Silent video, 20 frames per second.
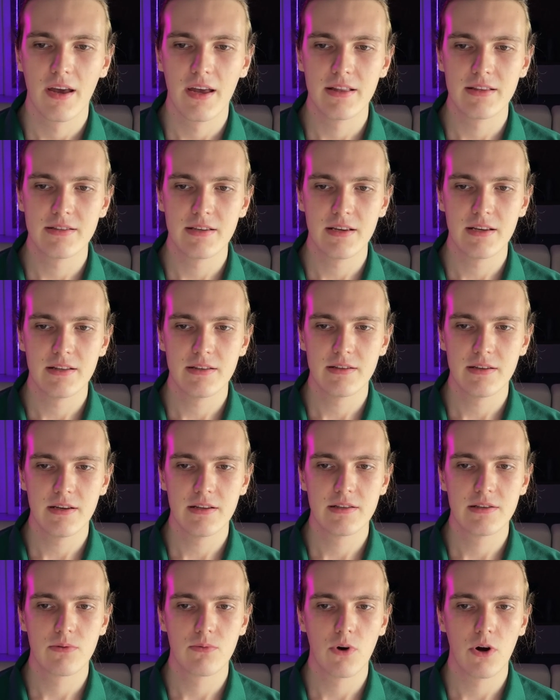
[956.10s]

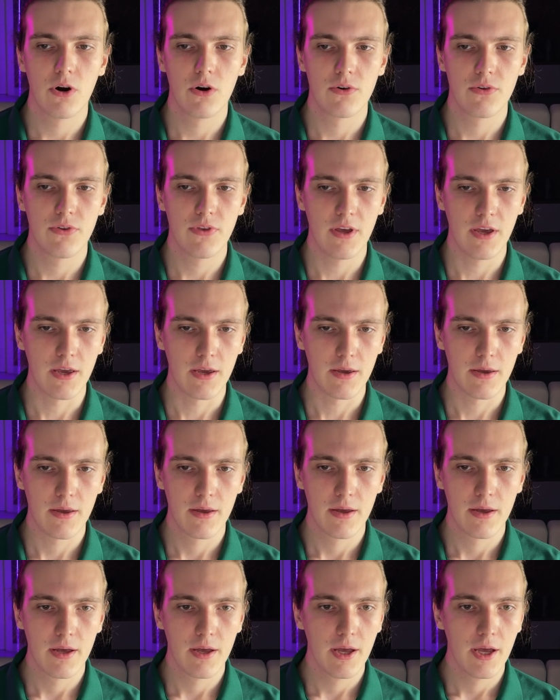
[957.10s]
it's a wrong thing.
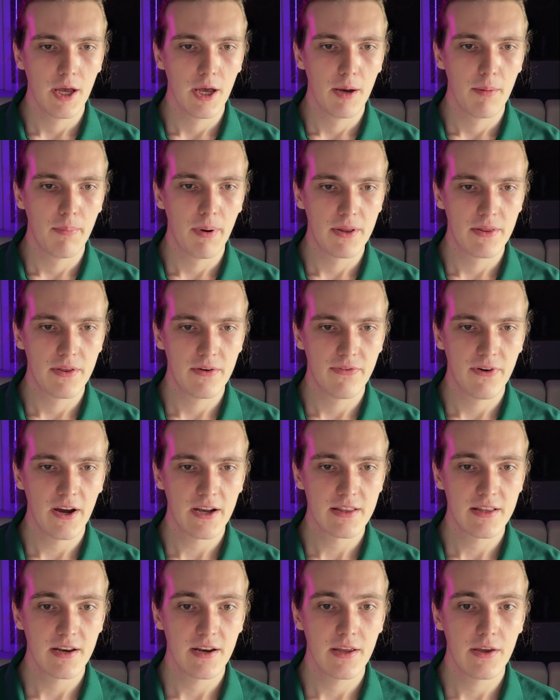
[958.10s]
But the
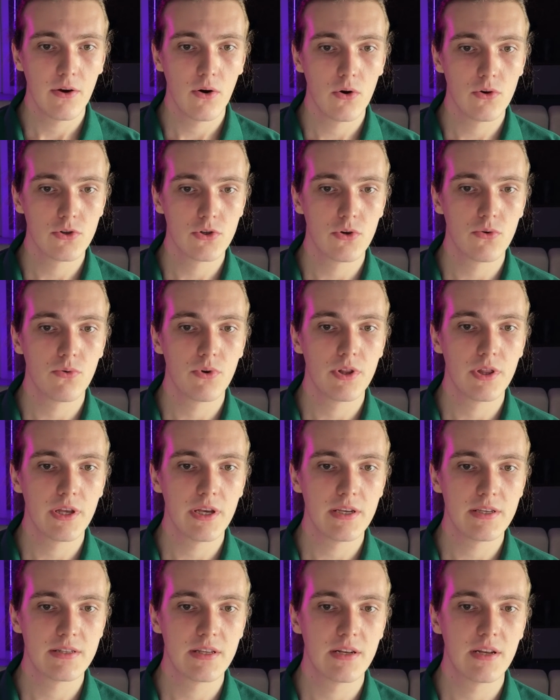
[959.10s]
fact that he also
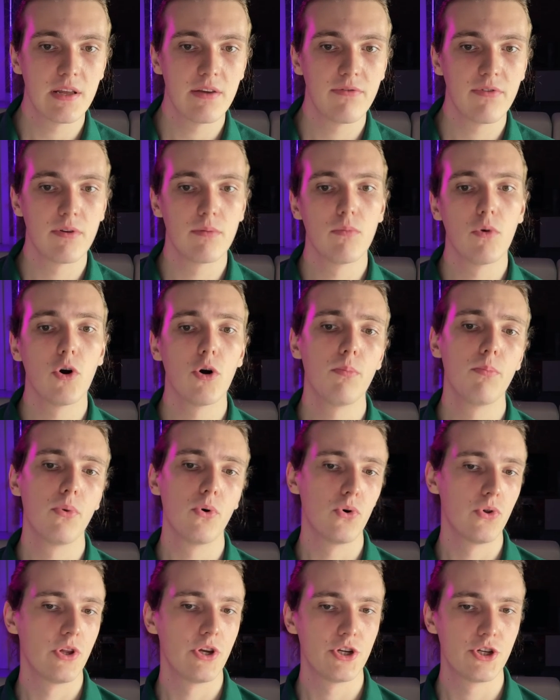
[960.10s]
released an even more
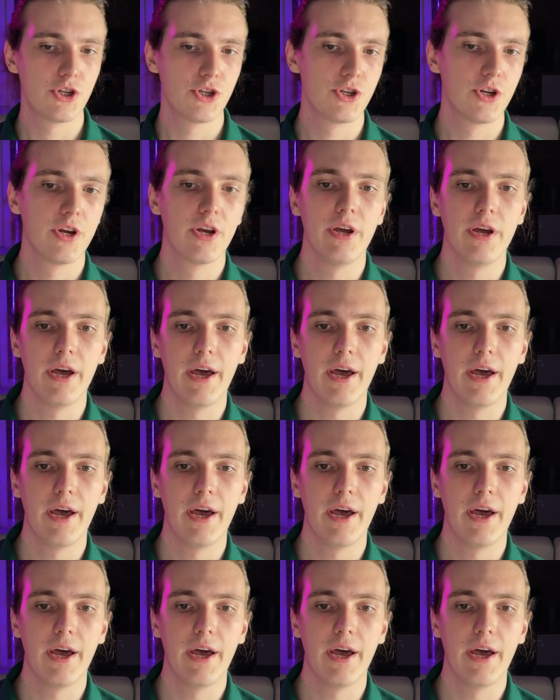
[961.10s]
bullish